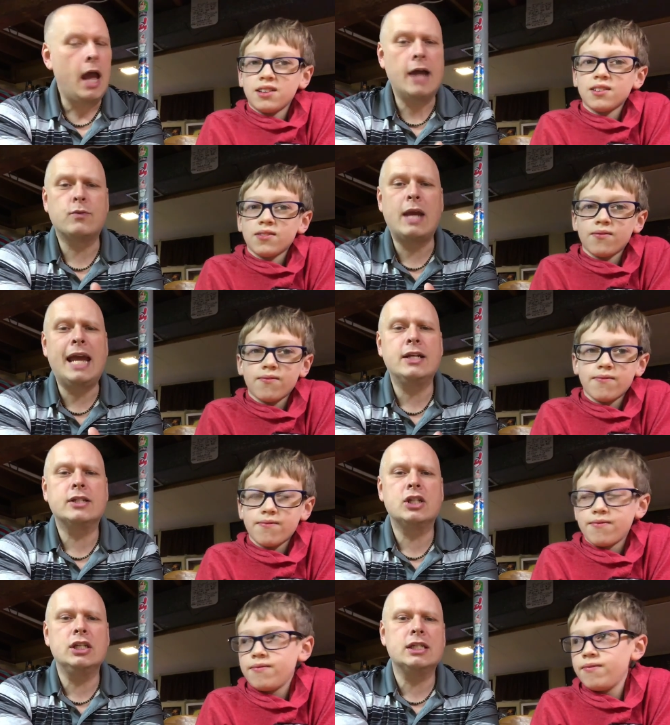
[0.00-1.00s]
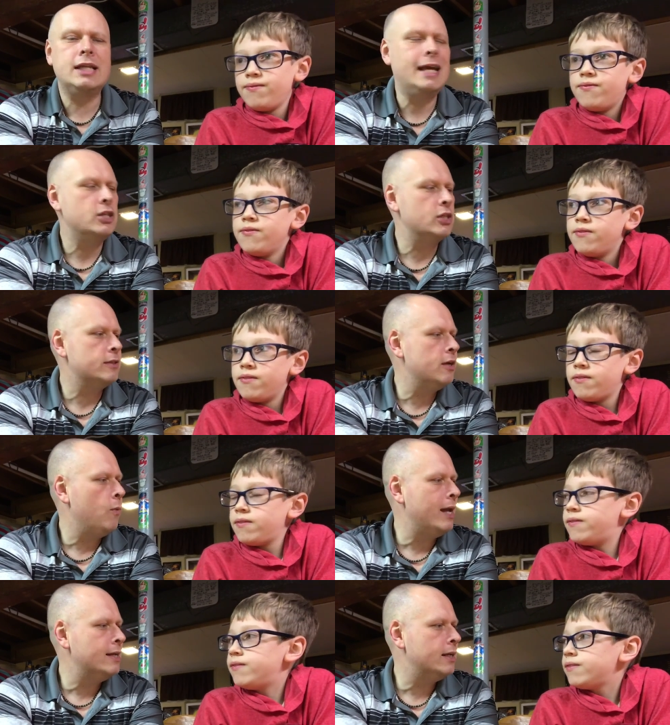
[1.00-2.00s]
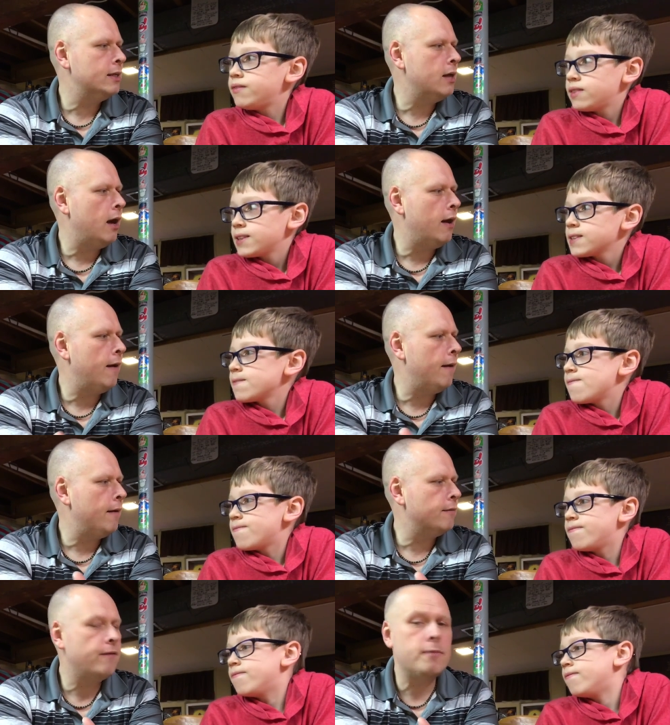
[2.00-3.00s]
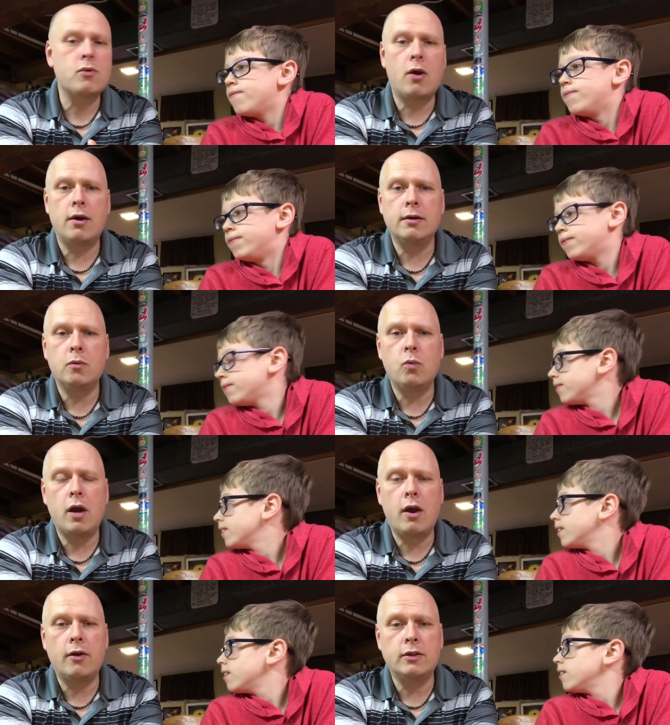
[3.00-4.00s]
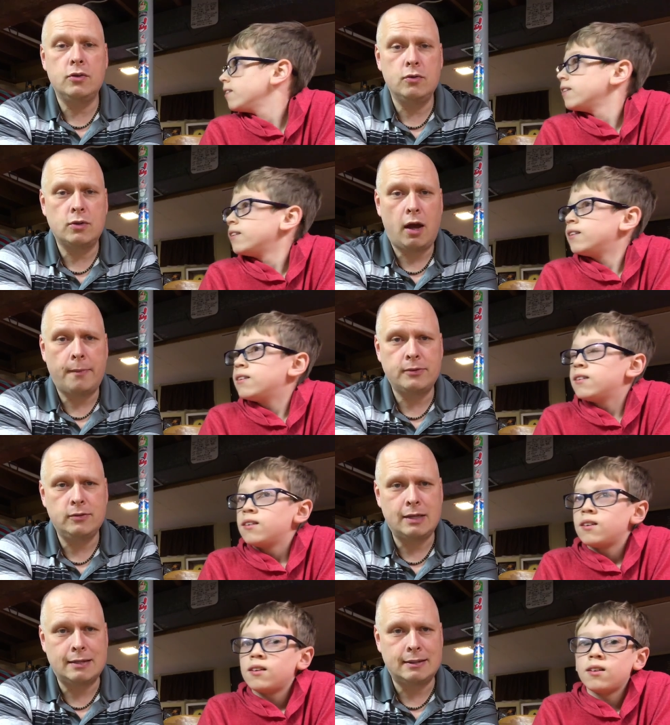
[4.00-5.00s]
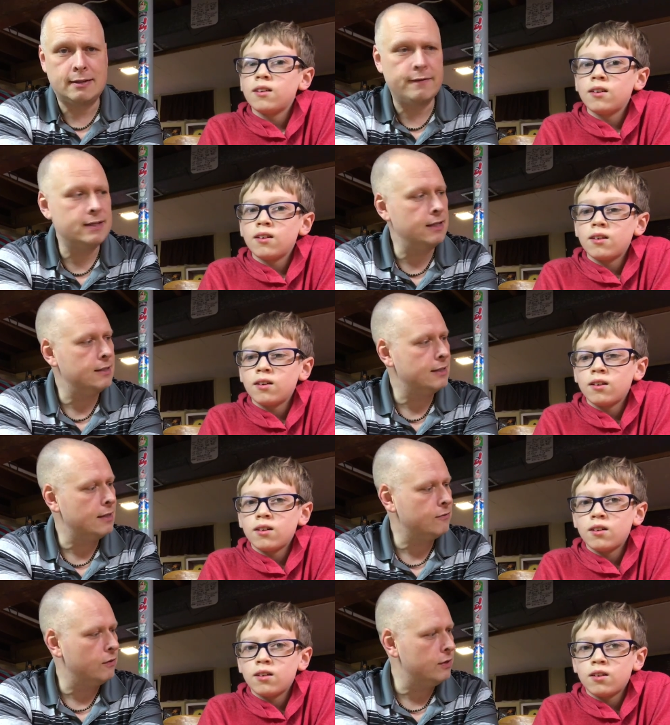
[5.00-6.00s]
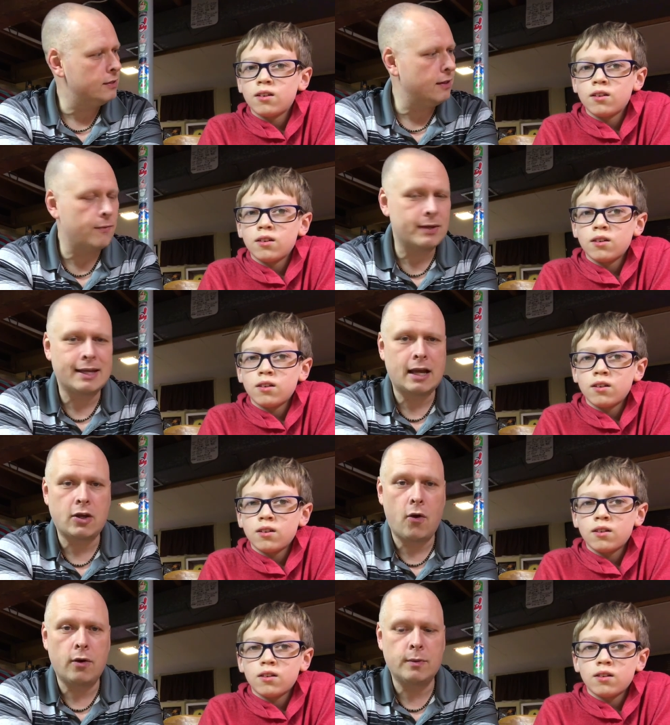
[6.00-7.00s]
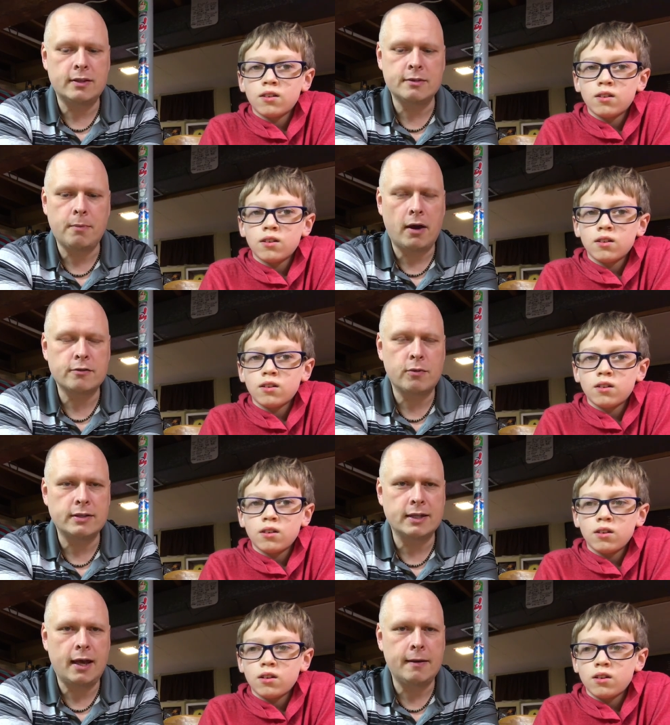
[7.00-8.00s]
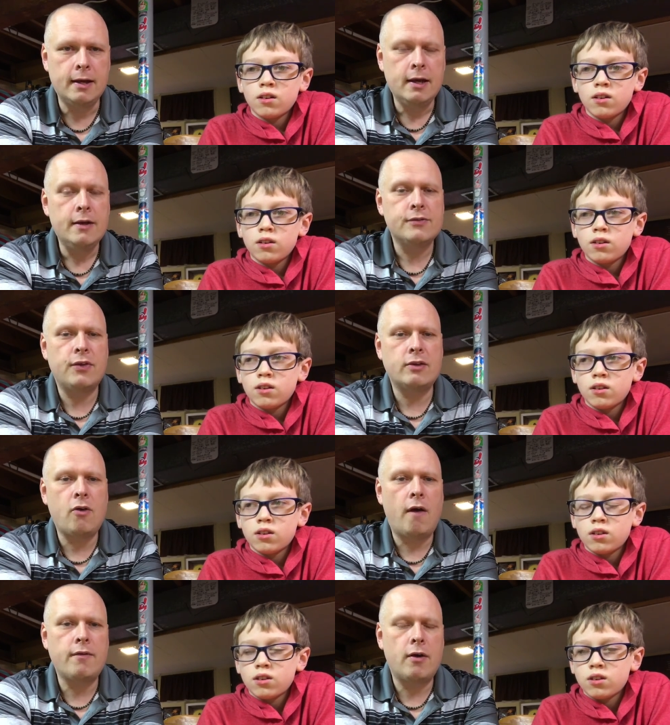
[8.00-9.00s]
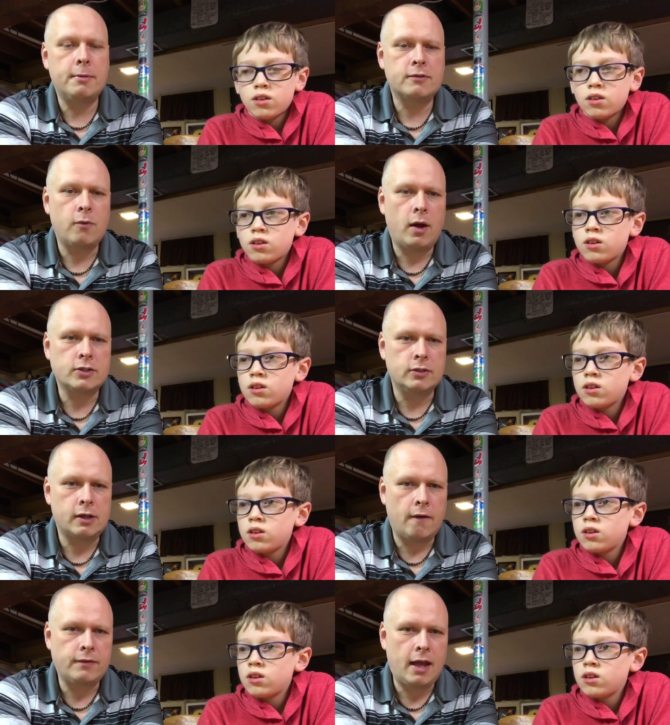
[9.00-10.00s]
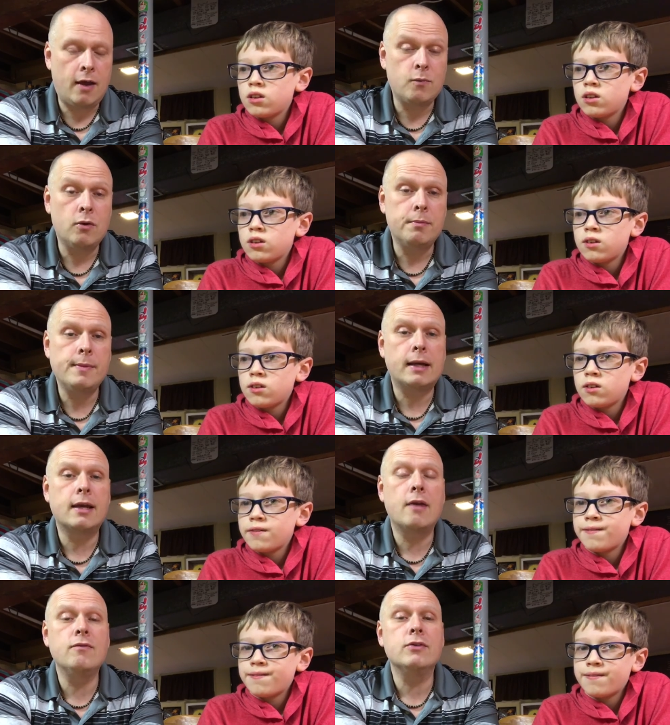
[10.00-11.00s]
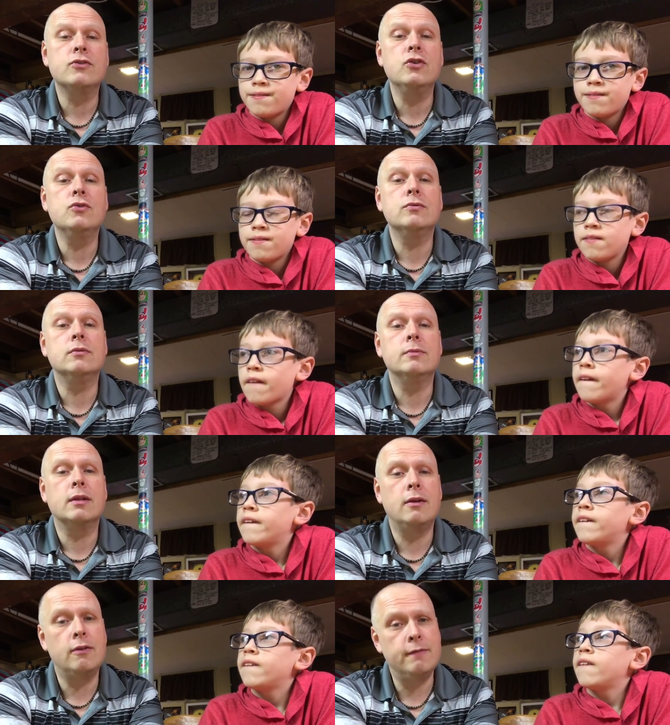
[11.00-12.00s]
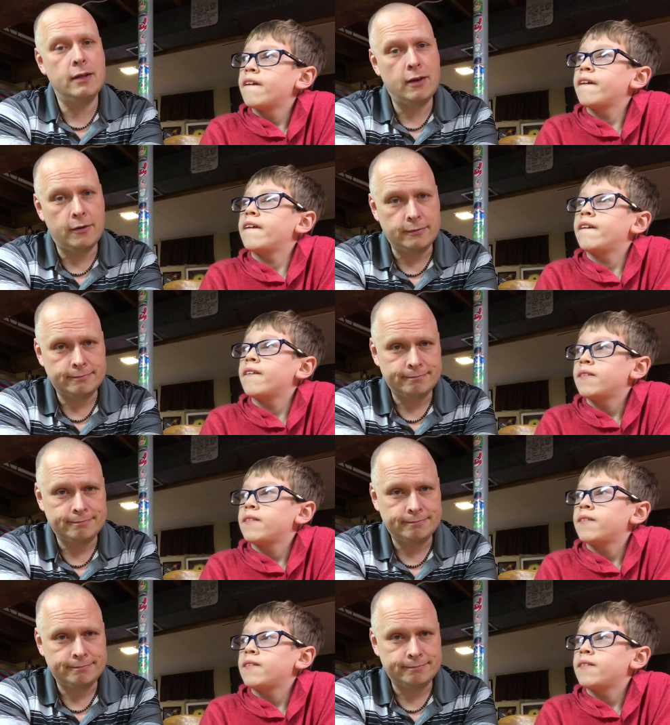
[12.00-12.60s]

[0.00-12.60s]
Speaker 1: As we anxious, anxiously await uh, February, where the new Topps two thousand seventeen set's released, and then we can get going with these box breaks again. So thank you all very much for watching. Look out for that, and we will be back again real soon with another video.